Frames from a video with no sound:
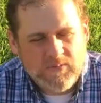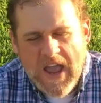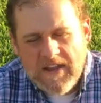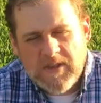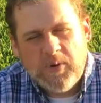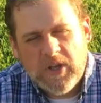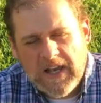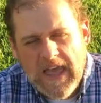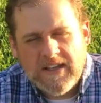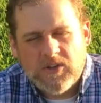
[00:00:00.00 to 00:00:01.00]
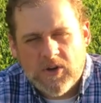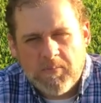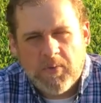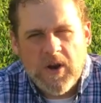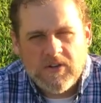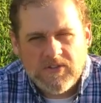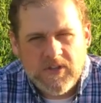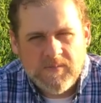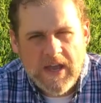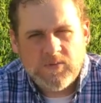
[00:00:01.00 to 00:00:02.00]
we have to put legs on our prayers.
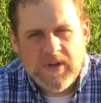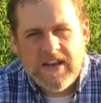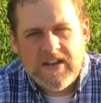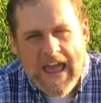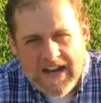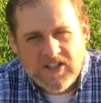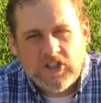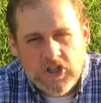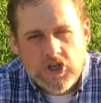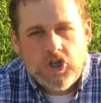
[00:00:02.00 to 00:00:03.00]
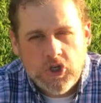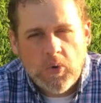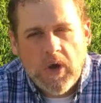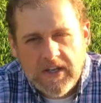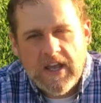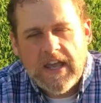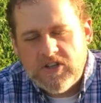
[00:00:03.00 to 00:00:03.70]
Sometimes we got to actually do it